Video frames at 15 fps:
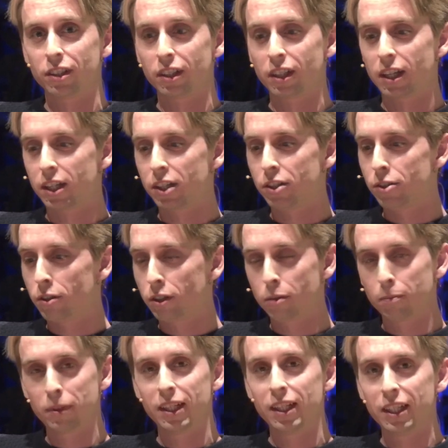And you do it
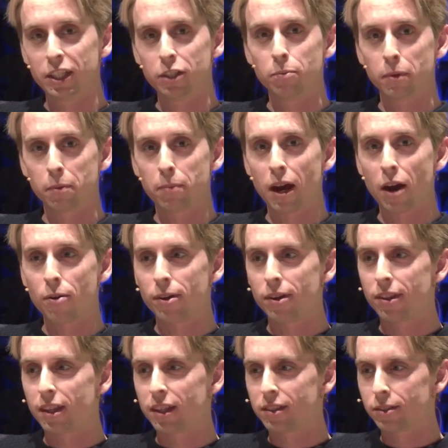completely human
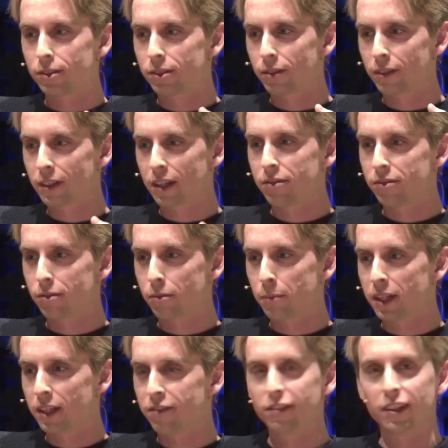powered. That also gives for
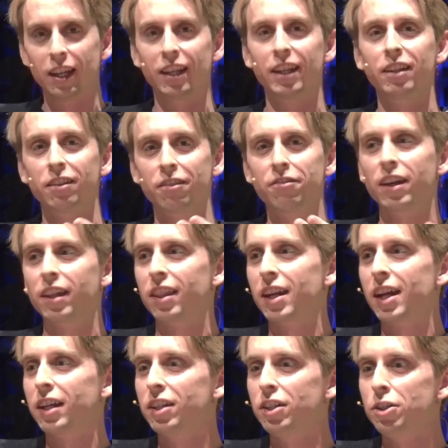me a feeling, the fact that
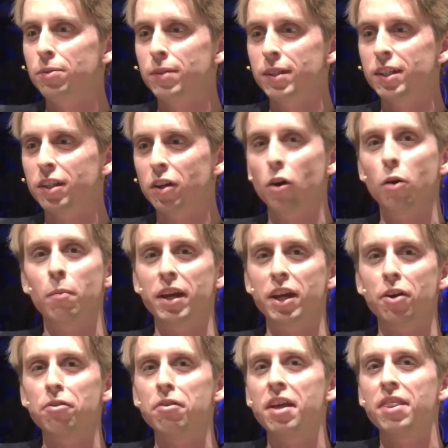I can do it on my
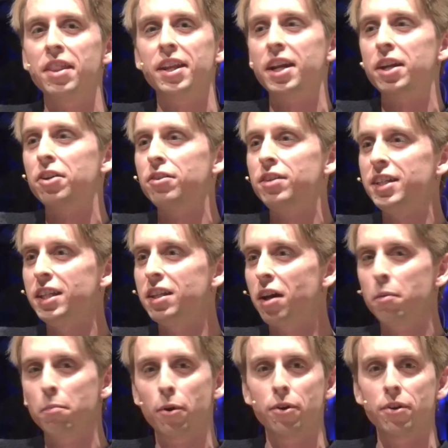own and that I don't need
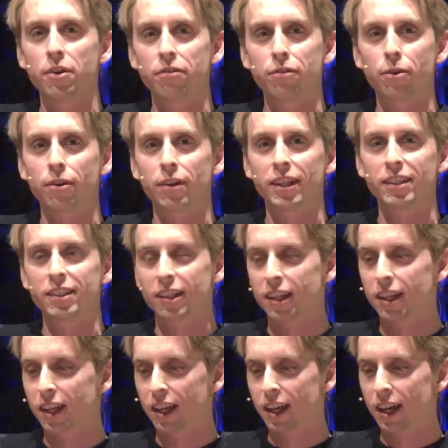a motor for it.
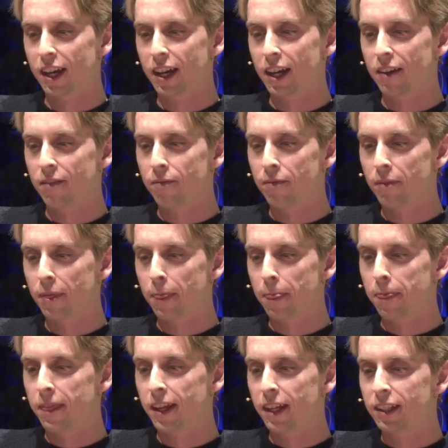Um,
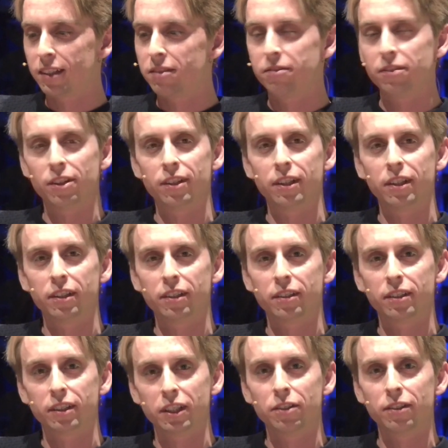that gives a very
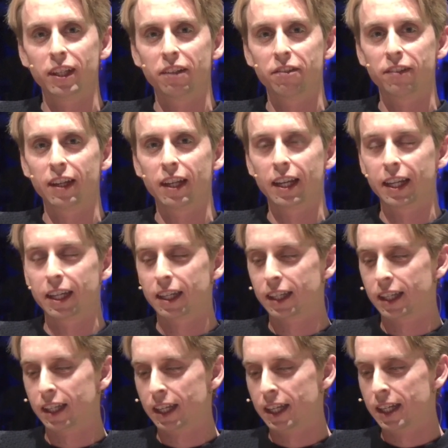unique feeling.
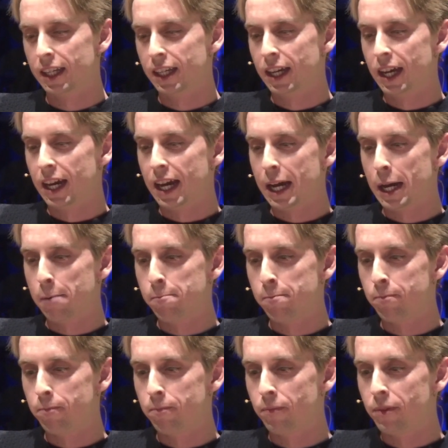
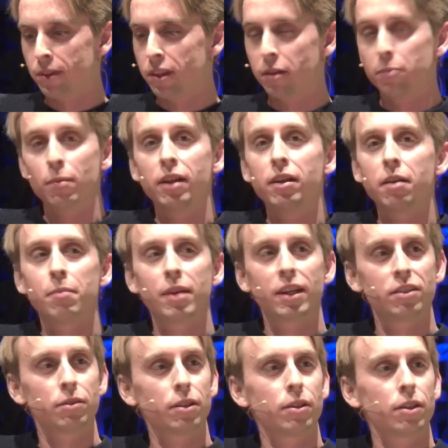Um, it, it
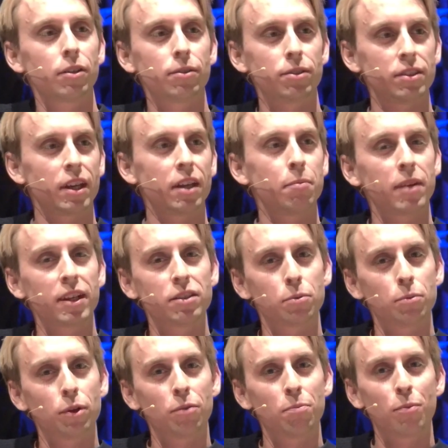makes you, you could say it makes the
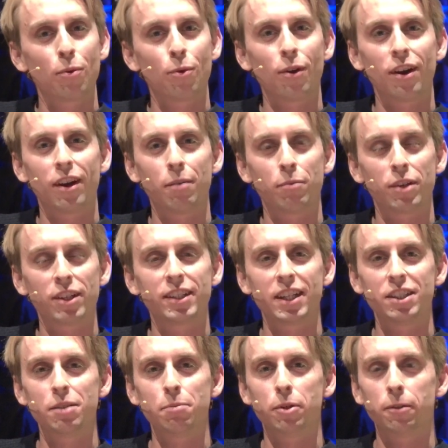world more uh, more
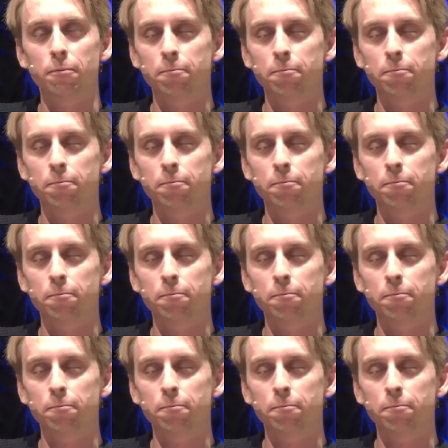tangible.